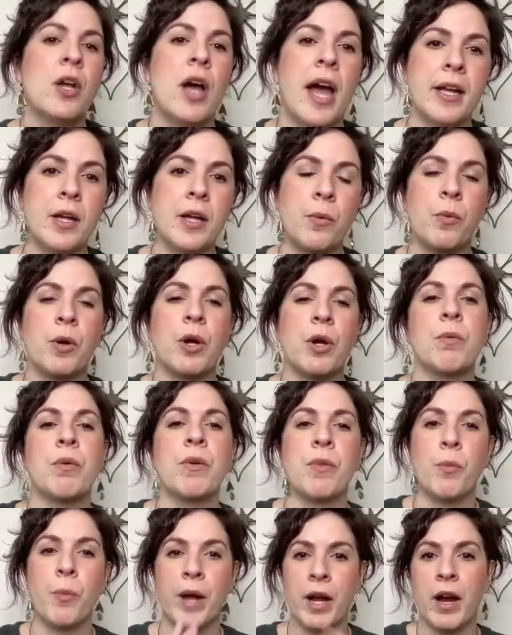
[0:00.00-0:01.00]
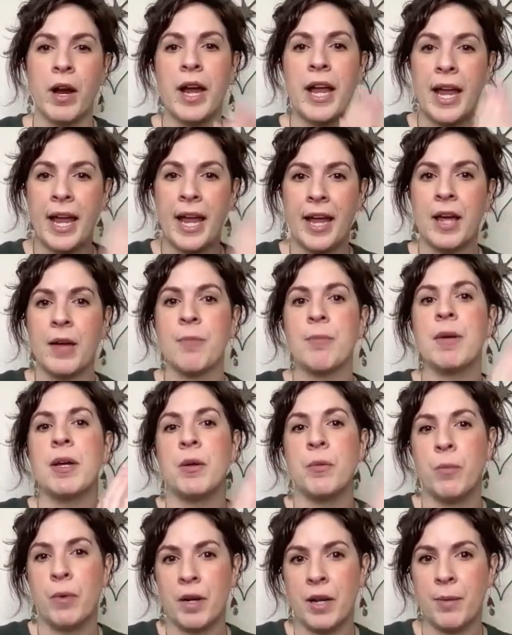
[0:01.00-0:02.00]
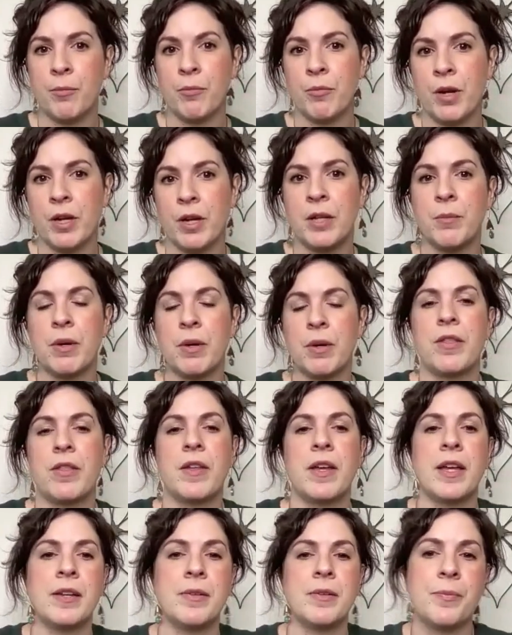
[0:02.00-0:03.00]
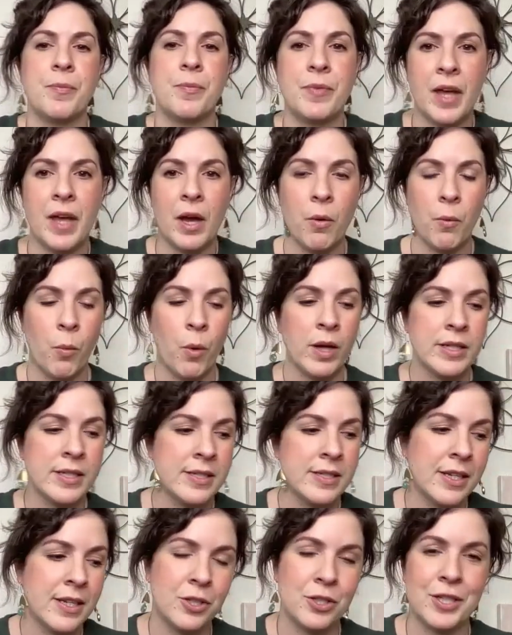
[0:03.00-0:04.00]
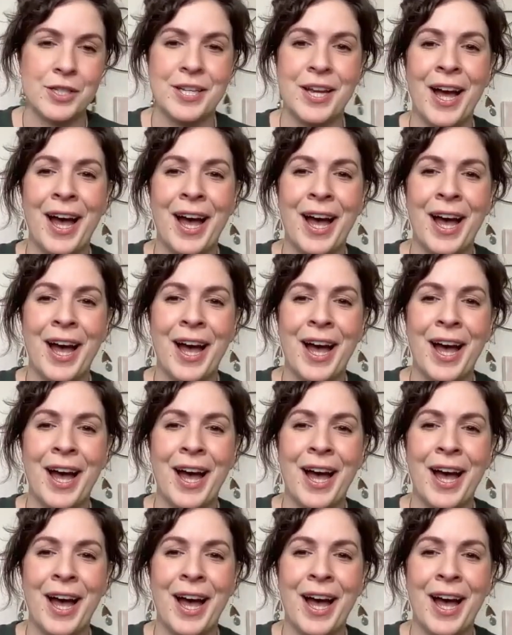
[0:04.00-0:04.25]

i can work with where i am and what i'm ready with and that one stitch at a